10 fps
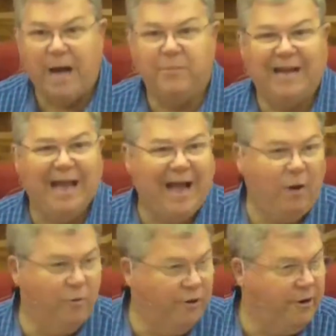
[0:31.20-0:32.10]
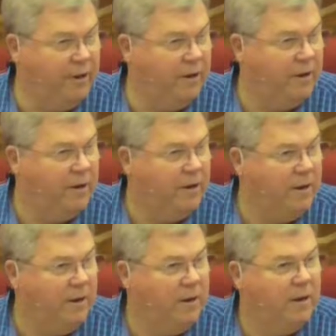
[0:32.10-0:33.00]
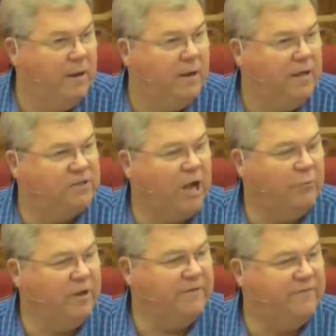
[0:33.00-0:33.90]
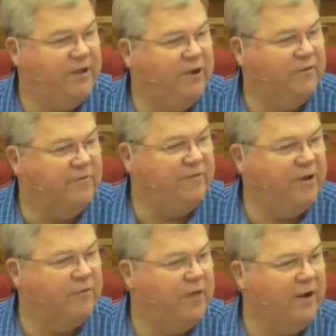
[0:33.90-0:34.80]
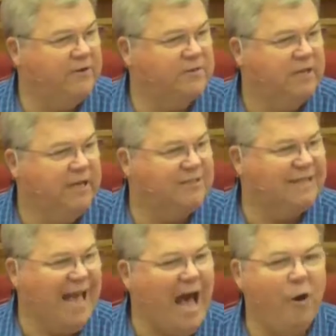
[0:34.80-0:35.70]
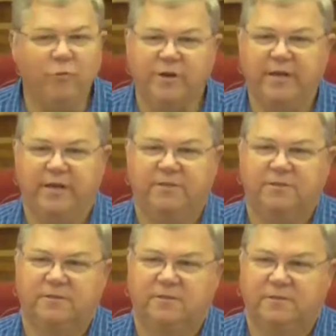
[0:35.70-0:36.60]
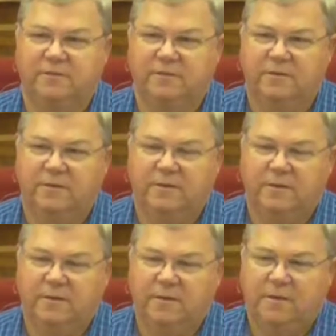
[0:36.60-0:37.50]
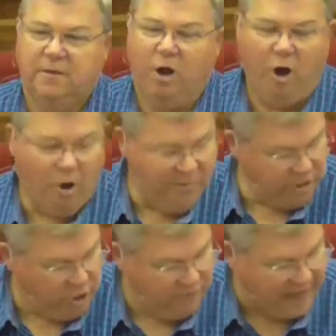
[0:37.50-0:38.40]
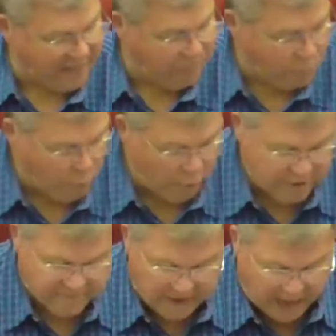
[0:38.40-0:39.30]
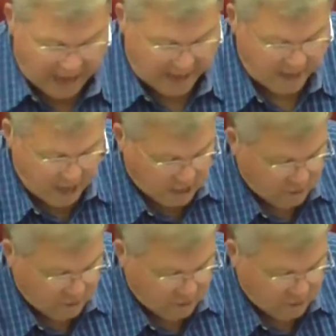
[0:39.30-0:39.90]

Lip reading: I'm a coward. It's not really fear. The fear there is cowardness. Oh, but you've got the Word of God.